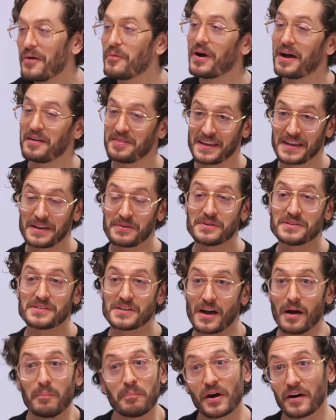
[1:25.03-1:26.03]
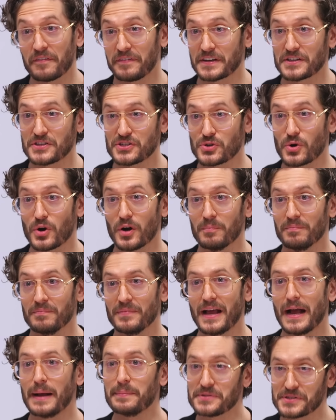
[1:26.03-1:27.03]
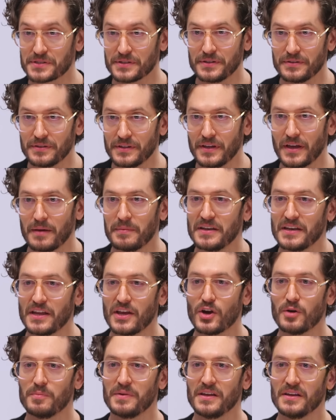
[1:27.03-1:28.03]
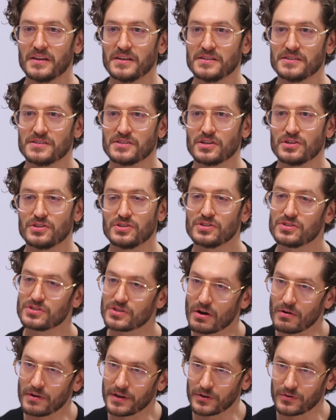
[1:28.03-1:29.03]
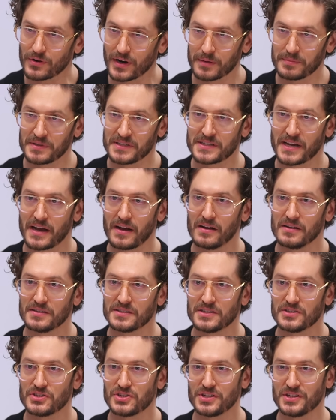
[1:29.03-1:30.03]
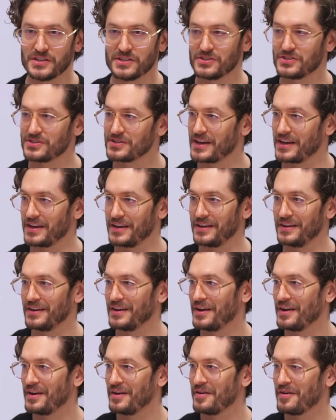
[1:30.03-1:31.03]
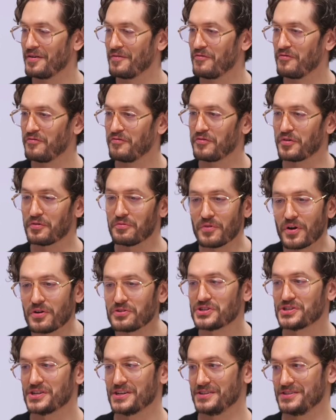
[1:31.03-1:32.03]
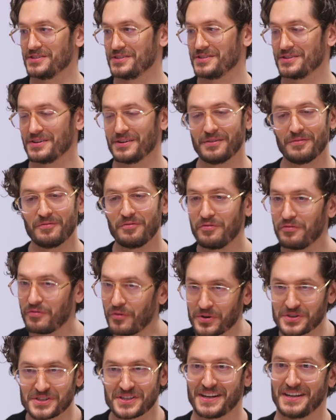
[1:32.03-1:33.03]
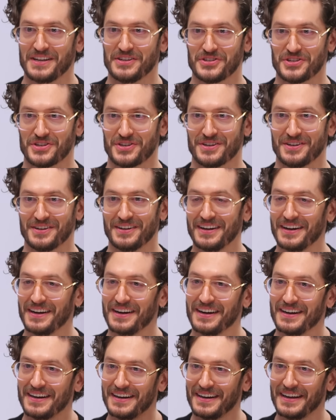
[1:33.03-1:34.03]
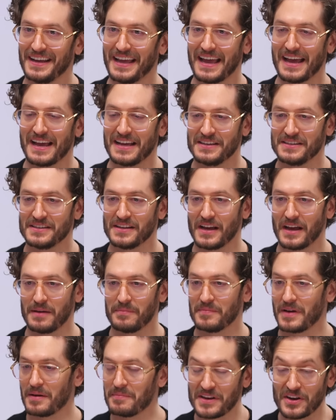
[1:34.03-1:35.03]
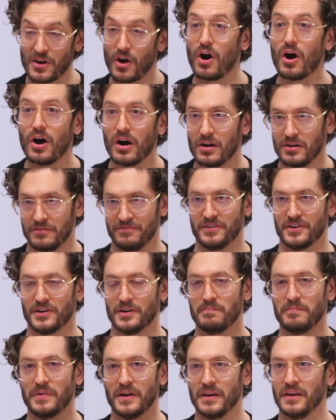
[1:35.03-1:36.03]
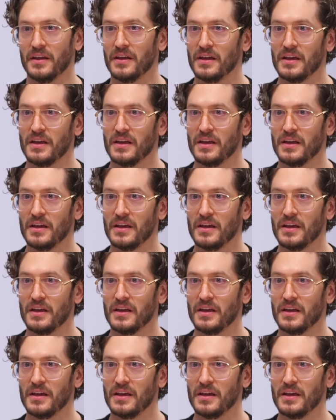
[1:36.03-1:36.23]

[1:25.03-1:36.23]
Well, I think it was a perfect storm, absolutely. I mean, Naomi is so incredibly talented. She is a ferocious force of nature, uh, and I'm, I'm in awe of her. But